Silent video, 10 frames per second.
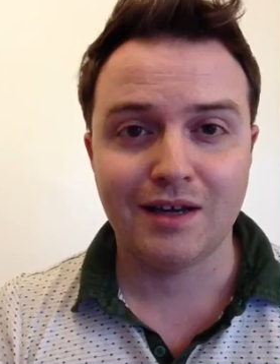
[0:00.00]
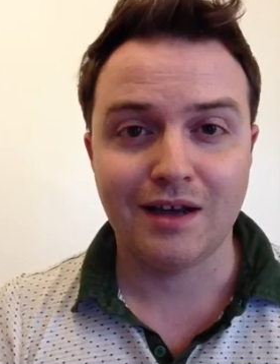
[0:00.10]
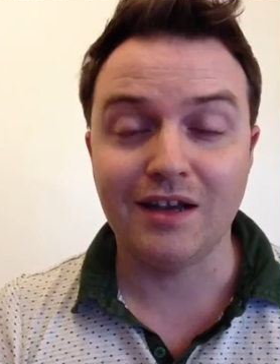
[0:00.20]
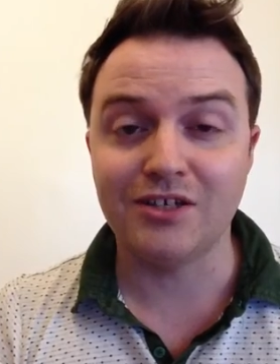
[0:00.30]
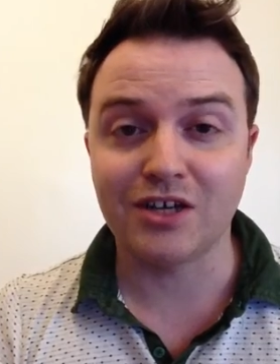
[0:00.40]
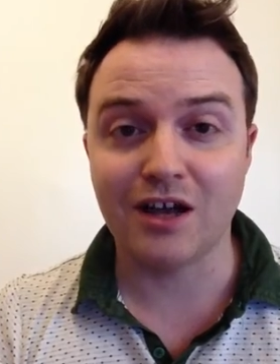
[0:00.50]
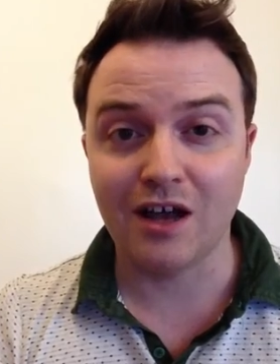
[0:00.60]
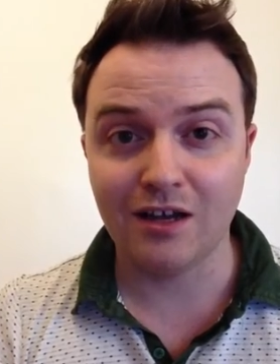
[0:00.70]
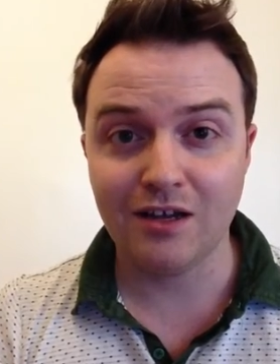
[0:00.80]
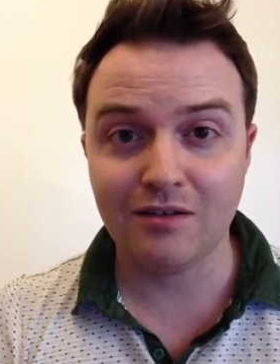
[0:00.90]
Aysha
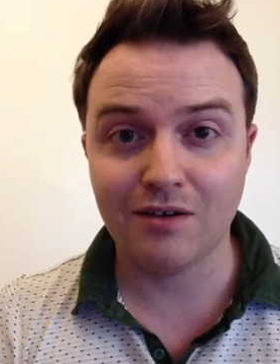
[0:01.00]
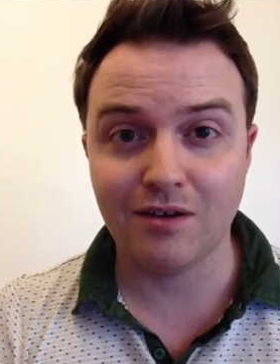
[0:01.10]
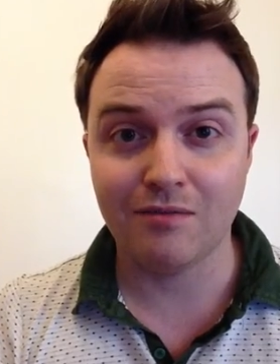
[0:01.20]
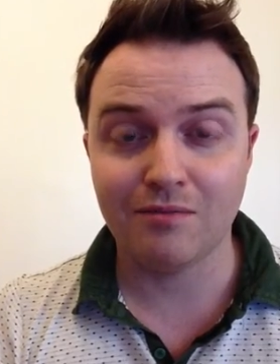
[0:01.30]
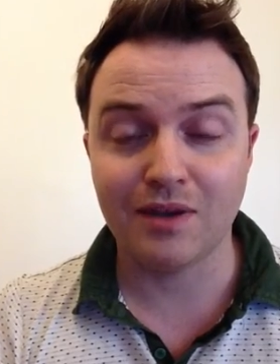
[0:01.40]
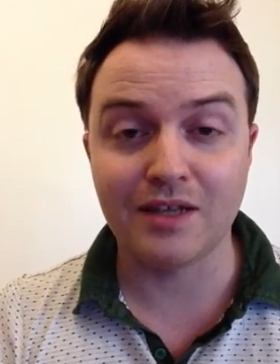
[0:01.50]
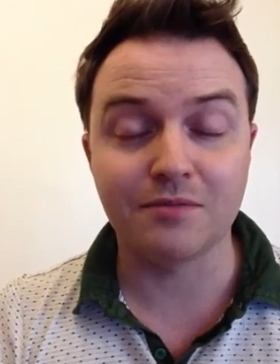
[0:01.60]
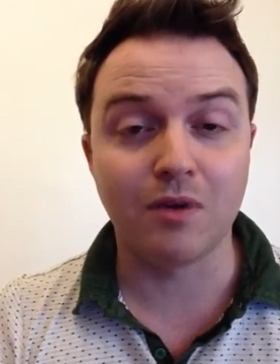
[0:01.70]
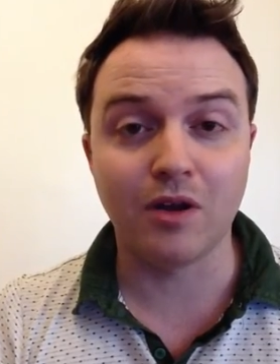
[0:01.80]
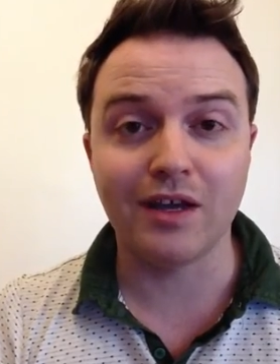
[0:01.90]
Kala, plays
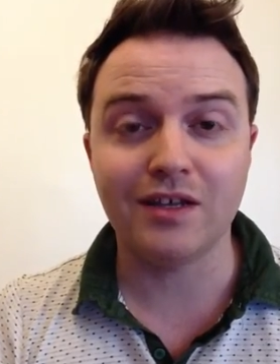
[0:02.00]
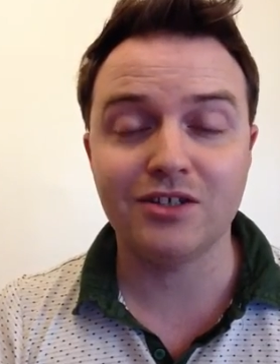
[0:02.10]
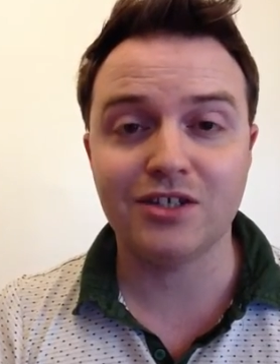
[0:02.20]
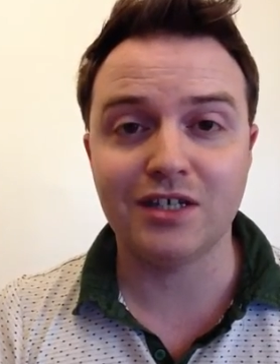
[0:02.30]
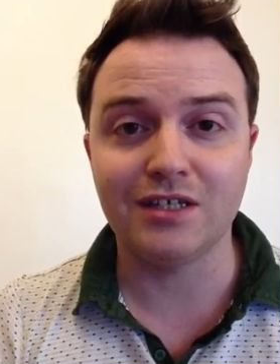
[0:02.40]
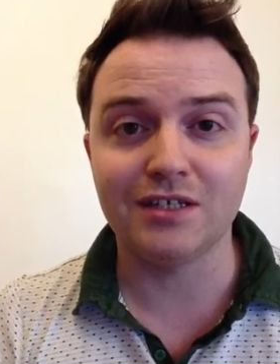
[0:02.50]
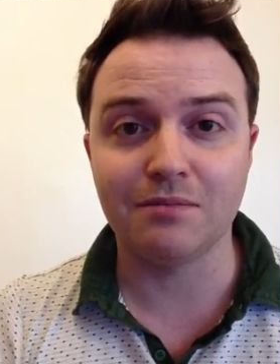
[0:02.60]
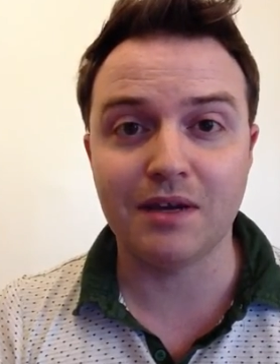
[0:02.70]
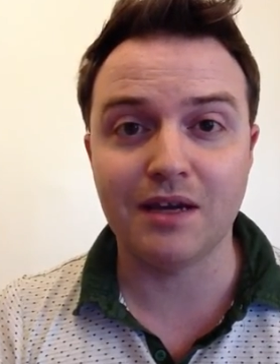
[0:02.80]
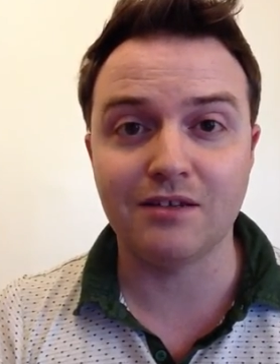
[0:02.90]
Molly, and she's
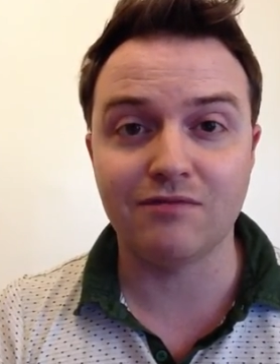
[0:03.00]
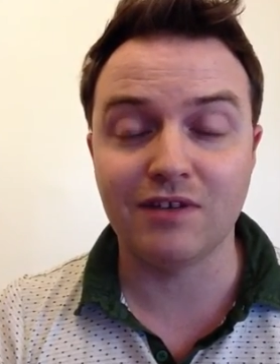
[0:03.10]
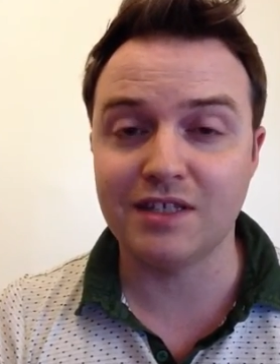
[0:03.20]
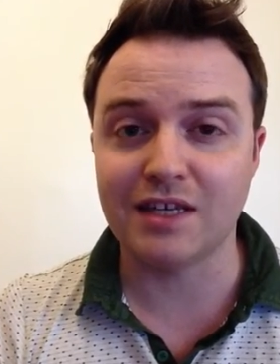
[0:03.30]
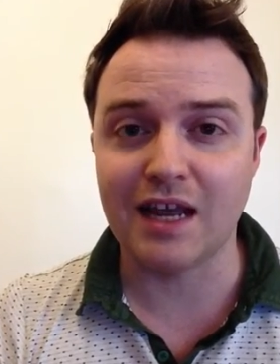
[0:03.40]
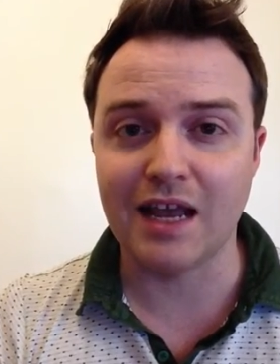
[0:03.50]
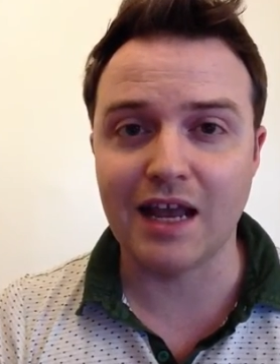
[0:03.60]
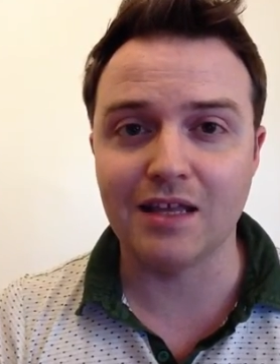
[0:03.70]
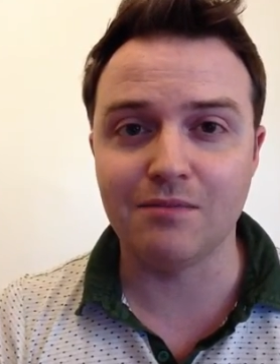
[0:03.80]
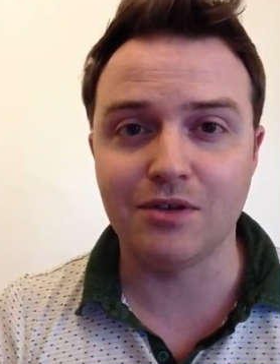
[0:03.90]
appeared recently
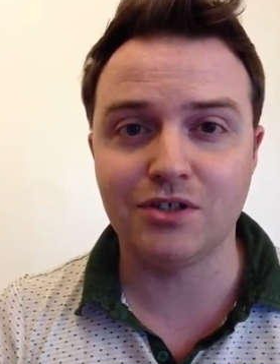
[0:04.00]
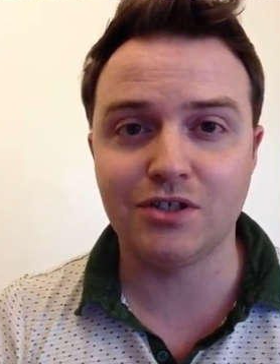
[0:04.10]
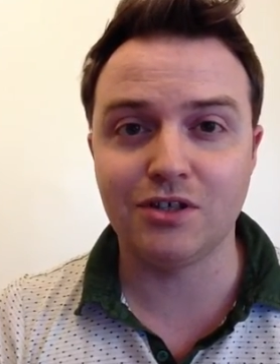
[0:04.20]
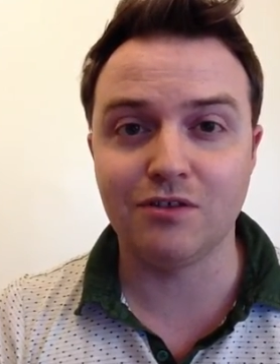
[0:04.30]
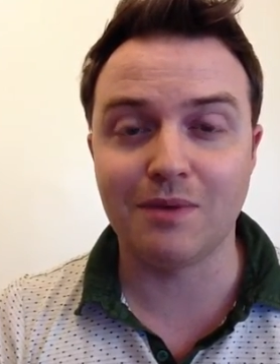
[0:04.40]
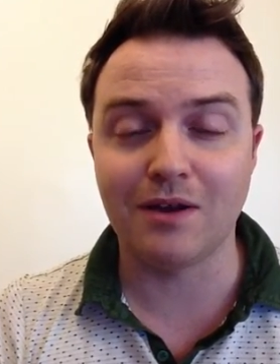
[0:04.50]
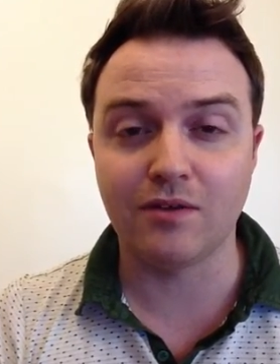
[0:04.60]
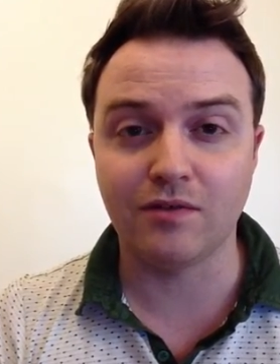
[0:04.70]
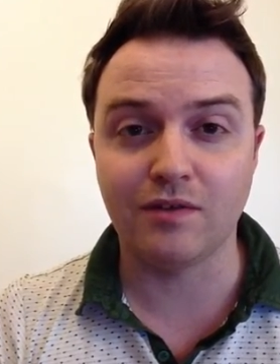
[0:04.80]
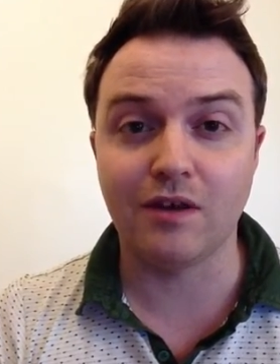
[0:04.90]
in the Much Ado About
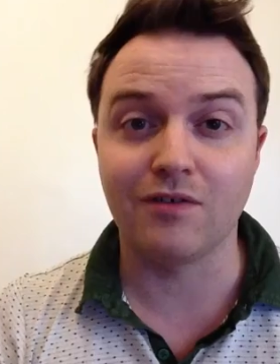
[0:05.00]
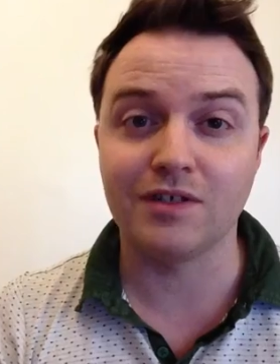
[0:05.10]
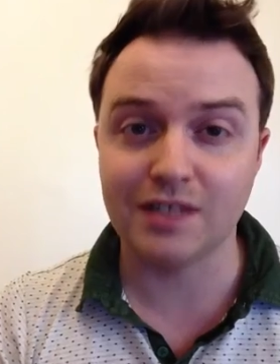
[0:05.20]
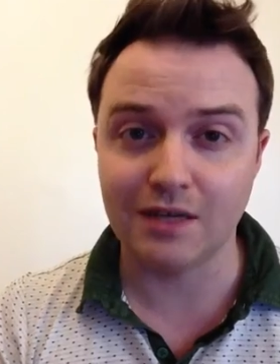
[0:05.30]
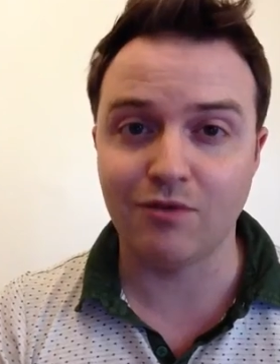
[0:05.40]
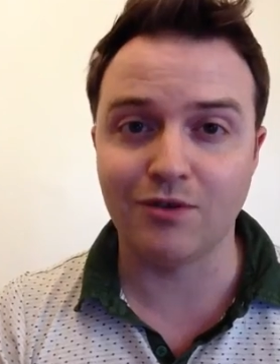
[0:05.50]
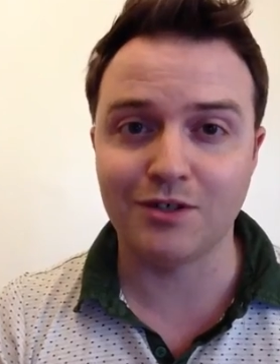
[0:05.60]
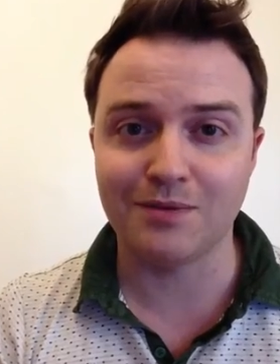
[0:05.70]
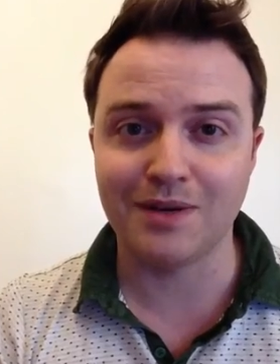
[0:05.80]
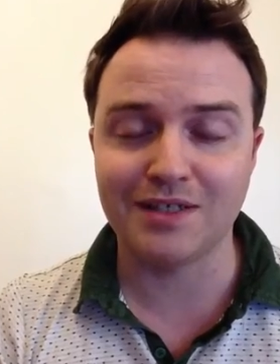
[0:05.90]
Nothing the RSC brought to
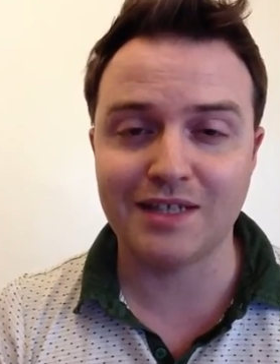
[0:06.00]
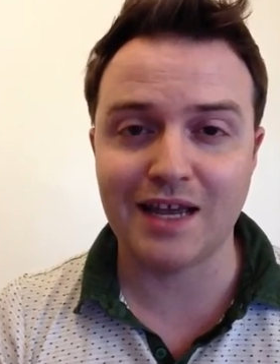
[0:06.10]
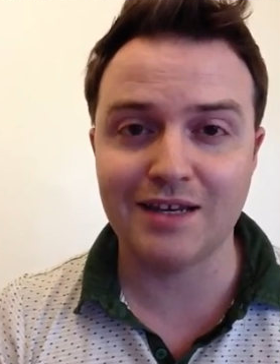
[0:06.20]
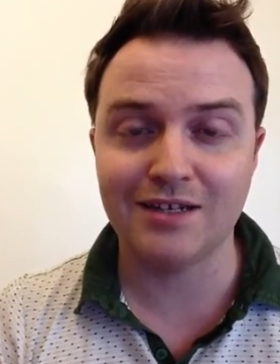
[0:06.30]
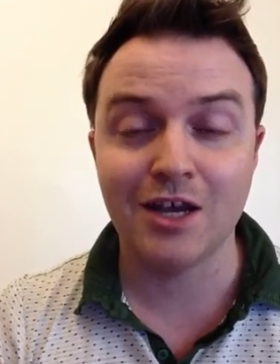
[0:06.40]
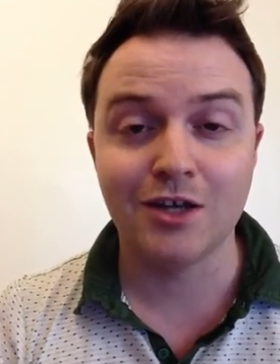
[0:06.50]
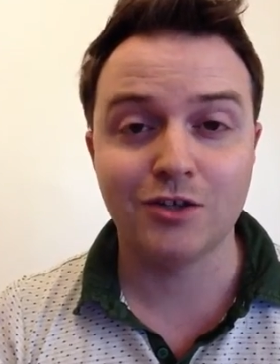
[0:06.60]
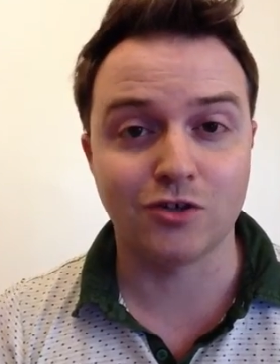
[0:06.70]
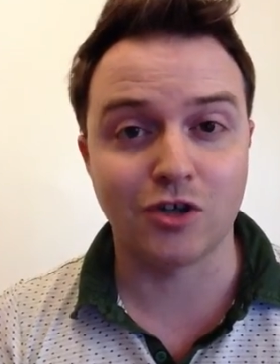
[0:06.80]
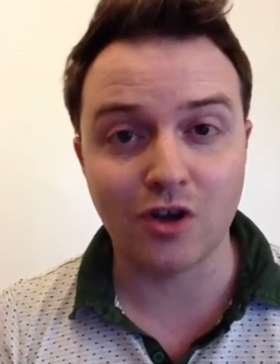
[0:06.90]
the West End.
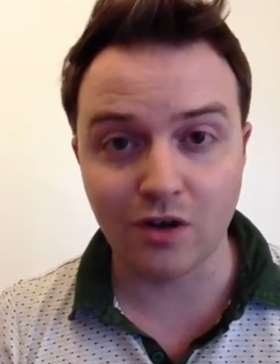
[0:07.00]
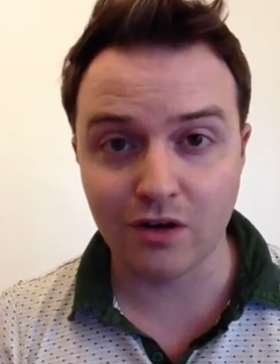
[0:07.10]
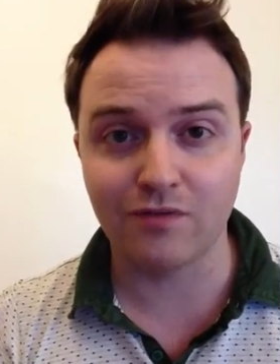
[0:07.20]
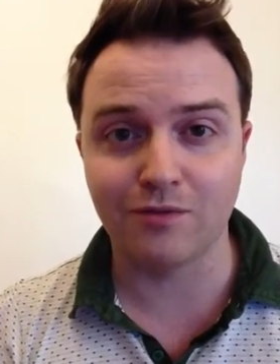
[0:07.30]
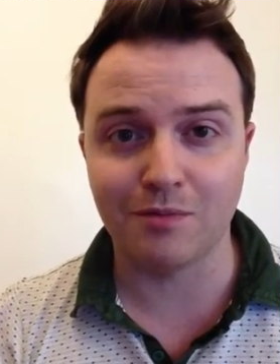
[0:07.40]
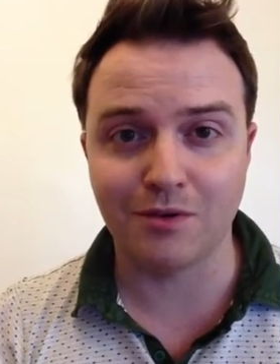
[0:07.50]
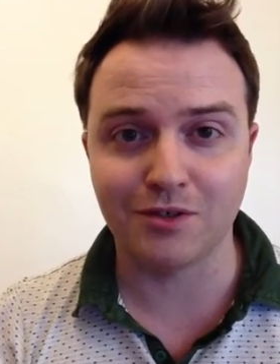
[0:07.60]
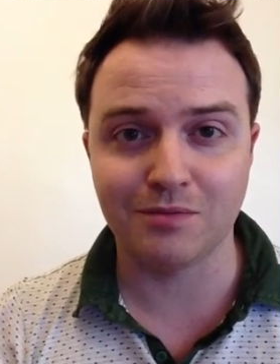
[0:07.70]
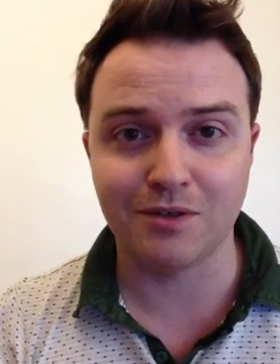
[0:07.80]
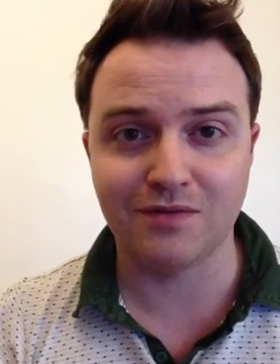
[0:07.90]
Josh O'Connor from the
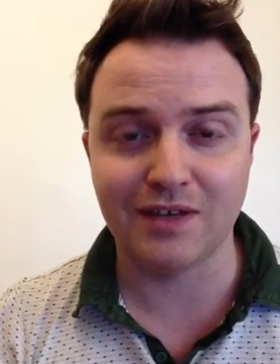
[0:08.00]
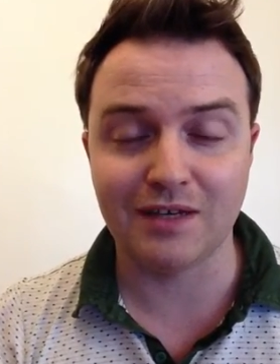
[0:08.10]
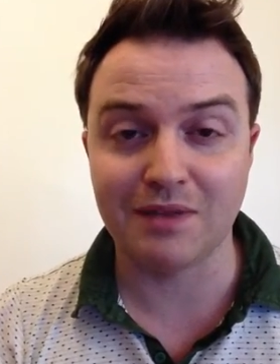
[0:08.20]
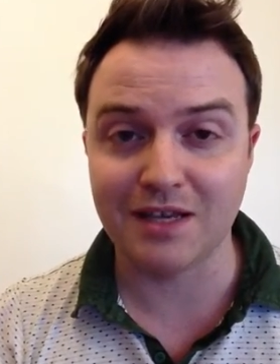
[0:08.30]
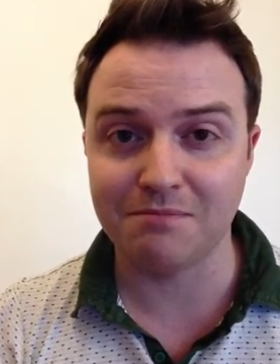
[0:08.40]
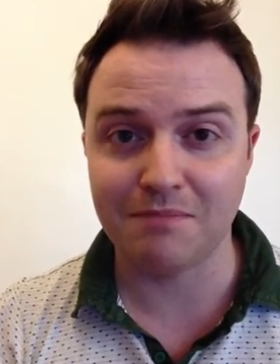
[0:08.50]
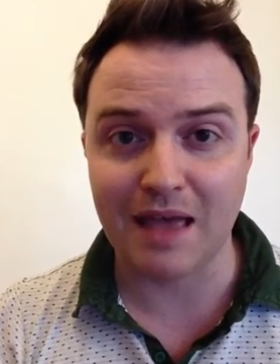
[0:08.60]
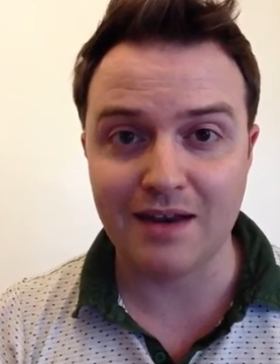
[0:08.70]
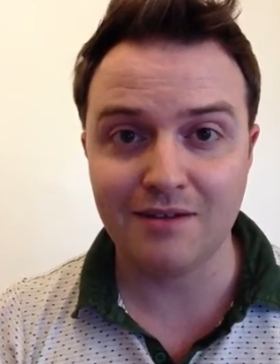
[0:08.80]
Posh movie plays Ben.